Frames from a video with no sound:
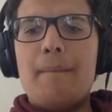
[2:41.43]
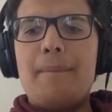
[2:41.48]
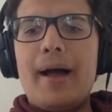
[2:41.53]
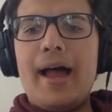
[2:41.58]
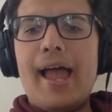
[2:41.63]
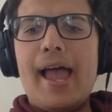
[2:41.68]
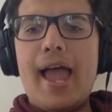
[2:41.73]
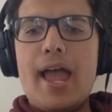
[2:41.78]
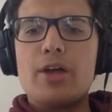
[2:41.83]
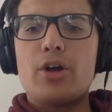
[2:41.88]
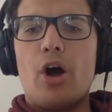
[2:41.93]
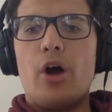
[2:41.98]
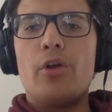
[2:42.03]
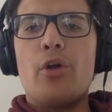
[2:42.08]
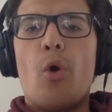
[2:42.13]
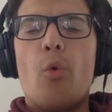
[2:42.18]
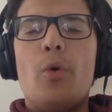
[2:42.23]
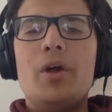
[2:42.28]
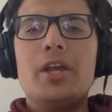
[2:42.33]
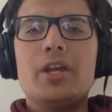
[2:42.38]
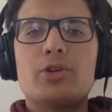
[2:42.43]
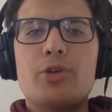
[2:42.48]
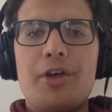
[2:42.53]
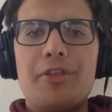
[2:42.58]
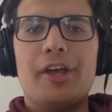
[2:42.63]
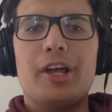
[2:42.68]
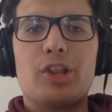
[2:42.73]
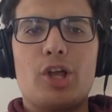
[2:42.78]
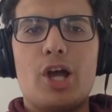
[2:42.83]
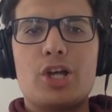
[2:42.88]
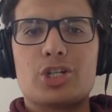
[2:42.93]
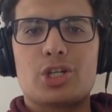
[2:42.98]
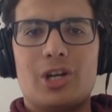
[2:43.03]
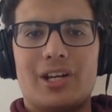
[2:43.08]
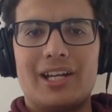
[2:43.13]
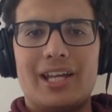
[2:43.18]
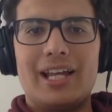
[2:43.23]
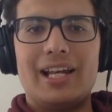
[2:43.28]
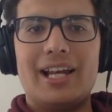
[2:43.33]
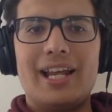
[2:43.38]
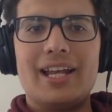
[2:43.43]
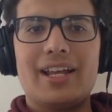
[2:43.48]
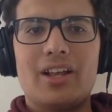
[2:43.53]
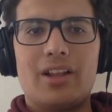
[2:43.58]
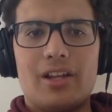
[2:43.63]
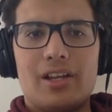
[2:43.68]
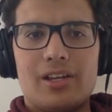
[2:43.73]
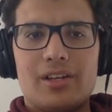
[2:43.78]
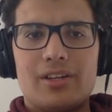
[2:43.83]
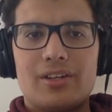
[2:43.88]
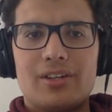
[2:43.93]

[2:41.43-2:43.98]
weeks but hang on, we agreed that Elijah got it illegally.